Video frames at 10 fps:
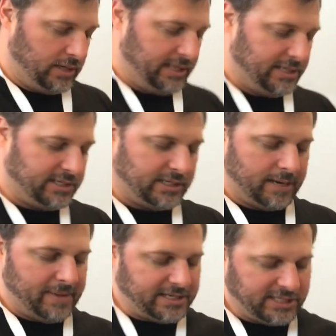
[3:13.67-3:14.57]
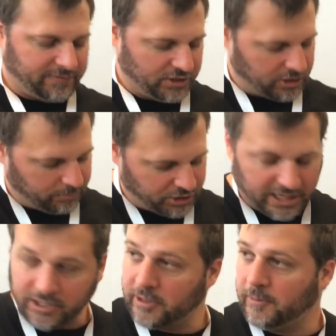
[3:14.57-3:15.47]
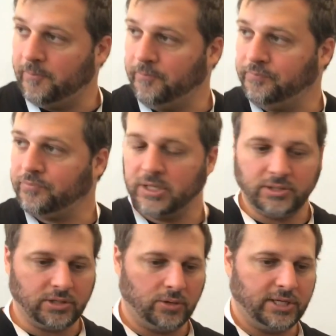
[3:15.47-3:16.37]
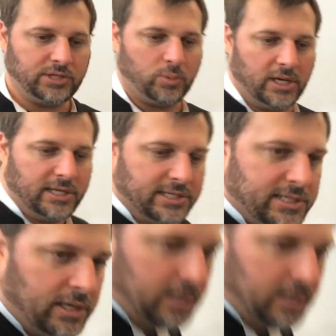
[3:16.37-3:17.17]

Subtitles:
is a Mantis Vision projector. So this was